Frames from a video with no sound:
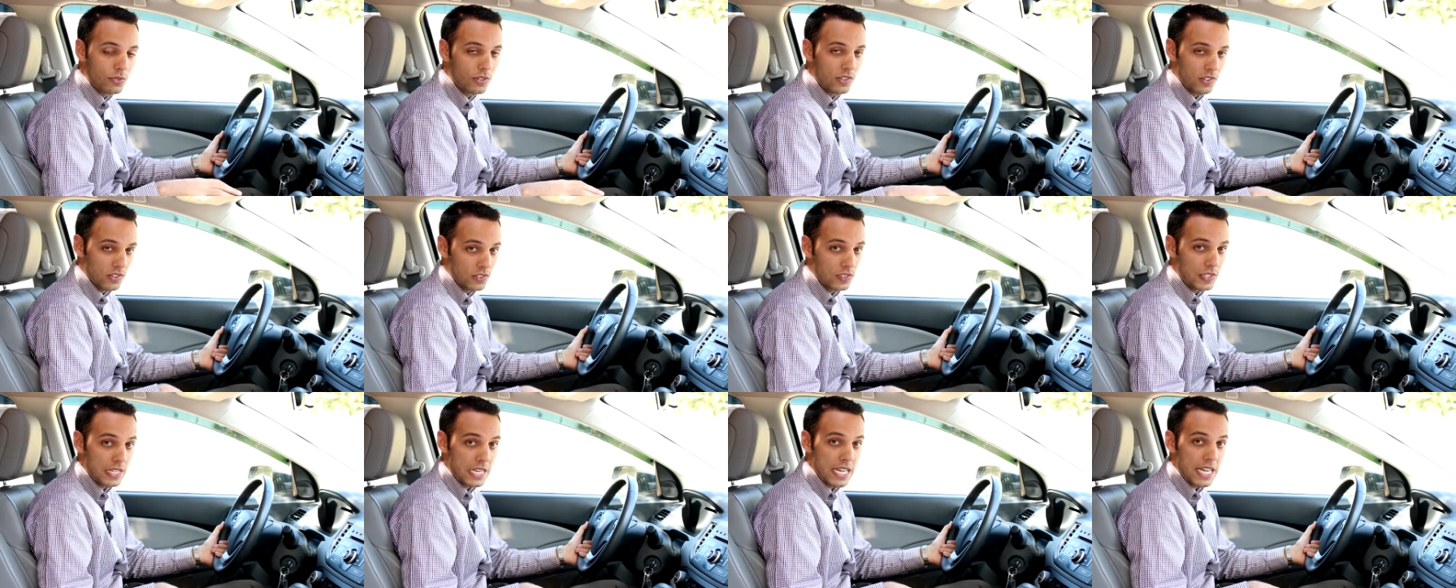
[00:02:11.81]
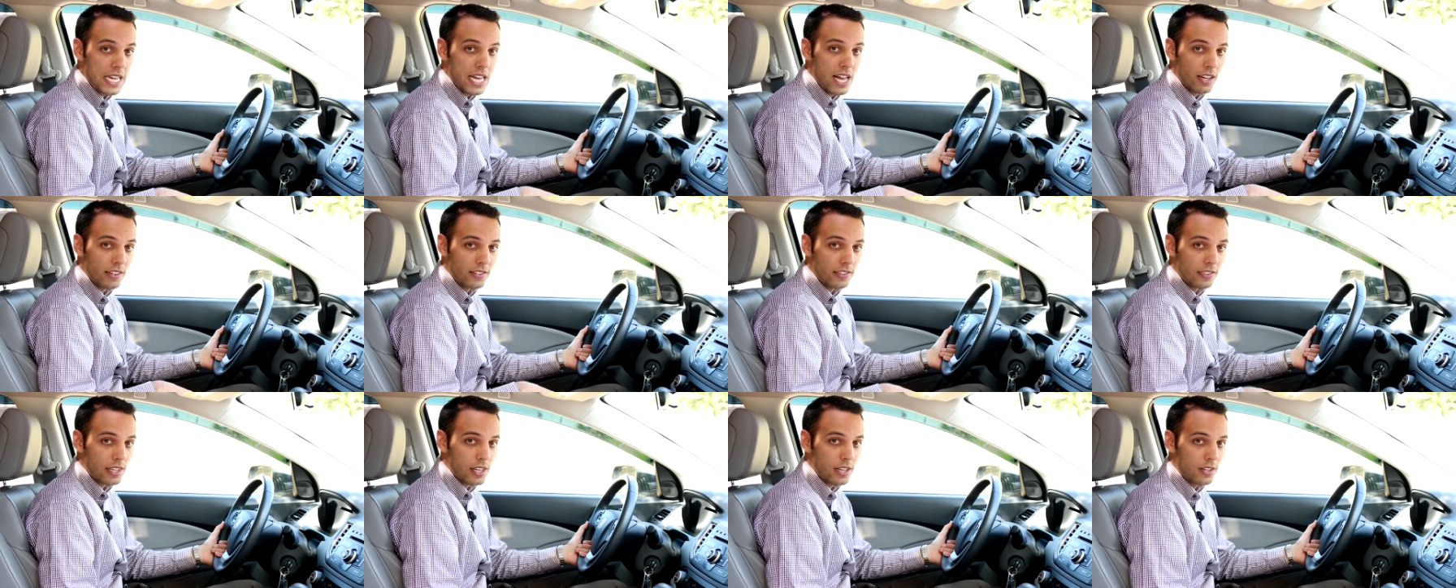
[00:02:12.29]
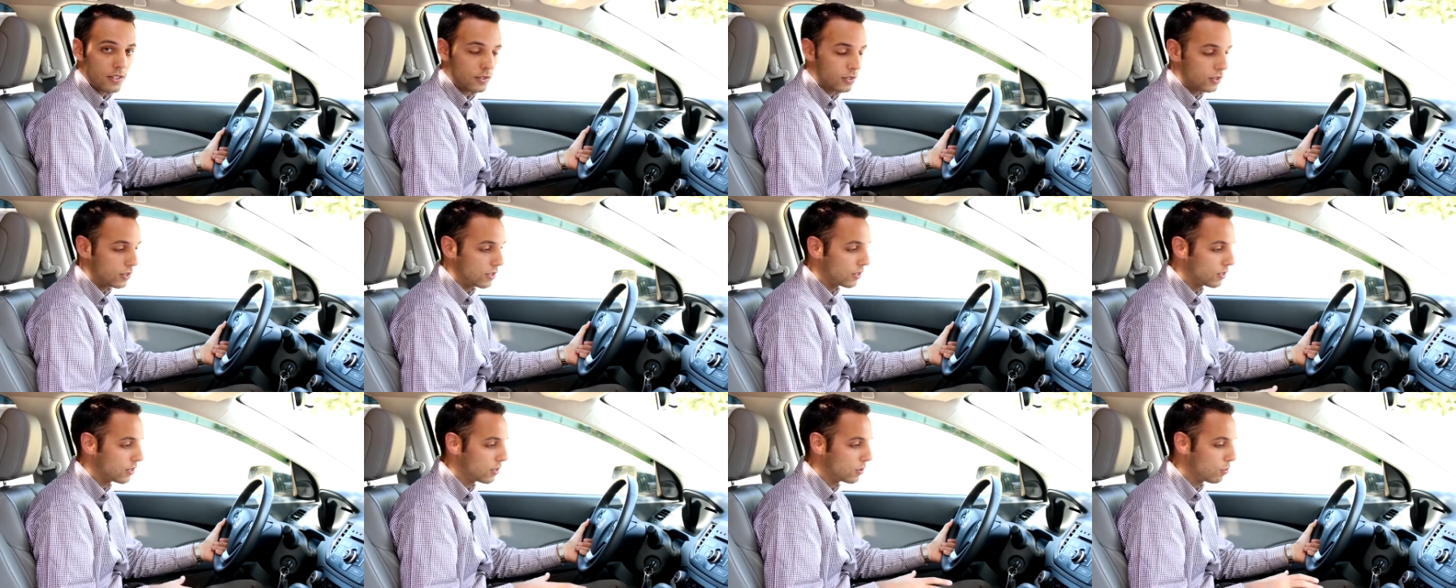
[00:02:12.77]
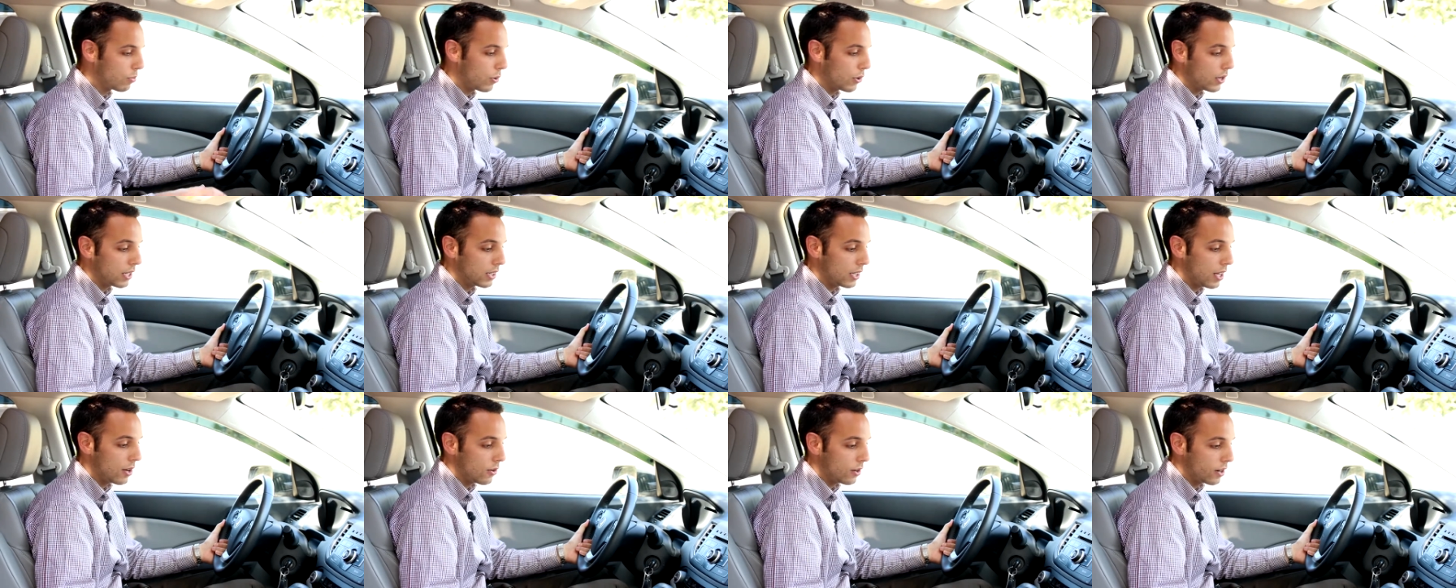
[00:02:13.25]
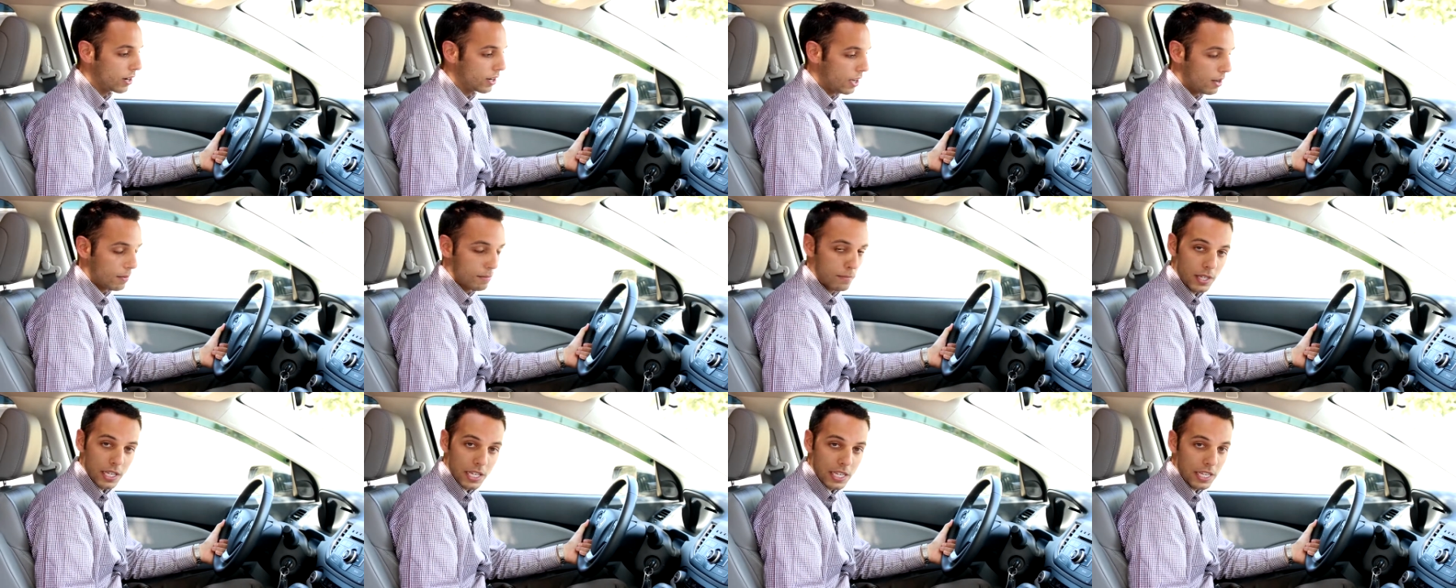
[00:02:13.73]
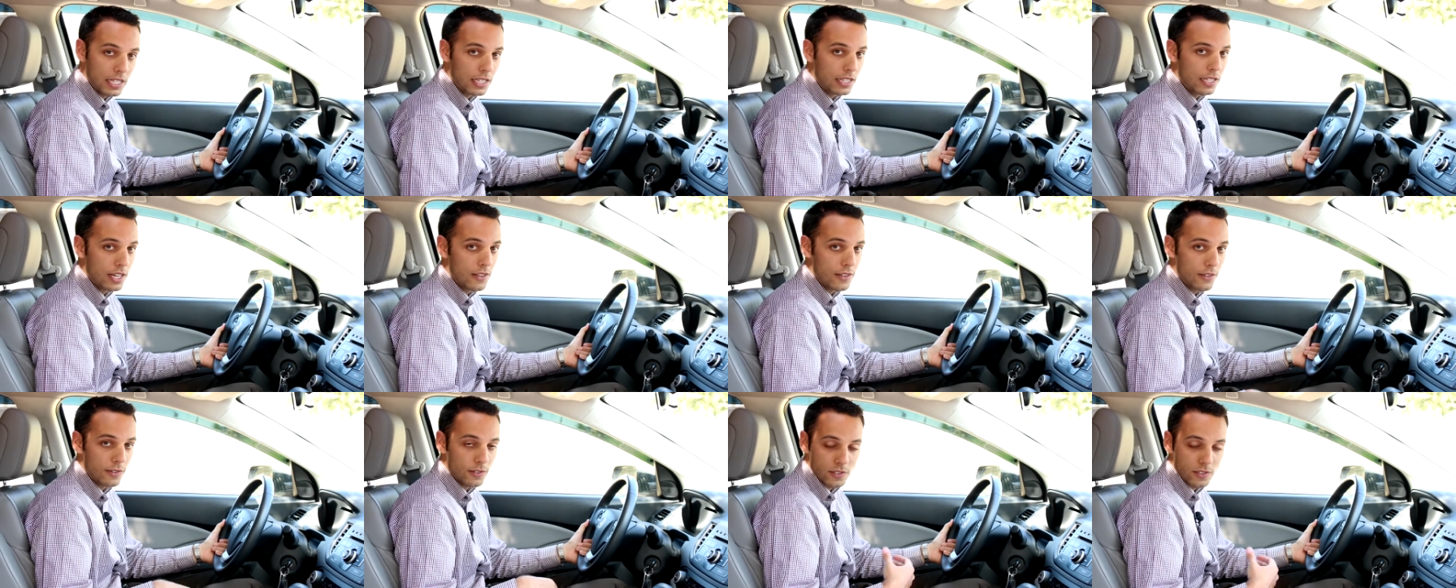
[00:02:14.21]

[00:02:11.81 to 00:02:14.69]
This is the EXL, so this is pretty loaded up, heated leather